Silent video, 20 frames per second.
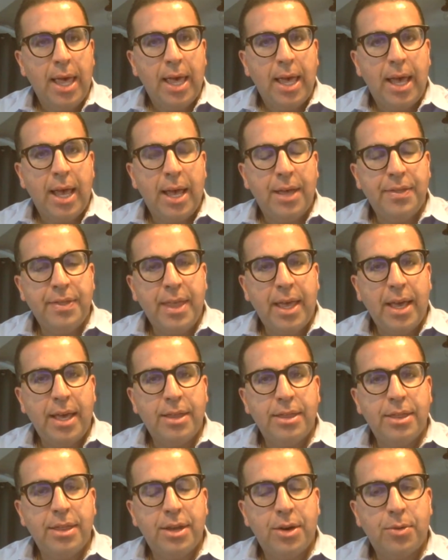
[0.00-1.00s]
And
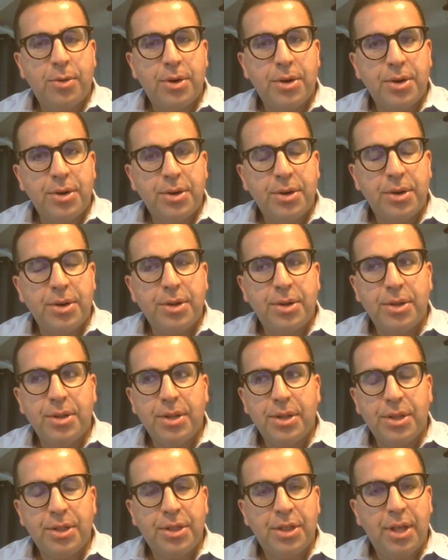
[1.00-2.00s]
then there were,
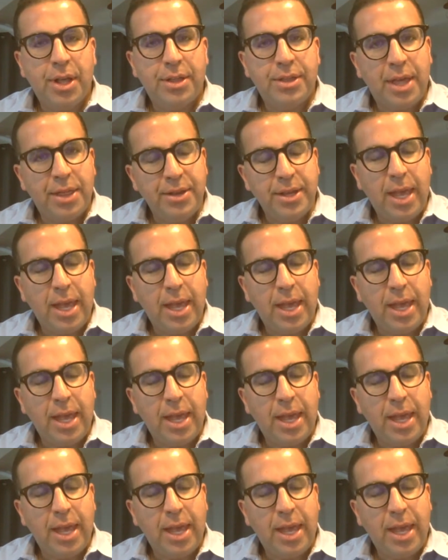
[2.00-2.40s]
then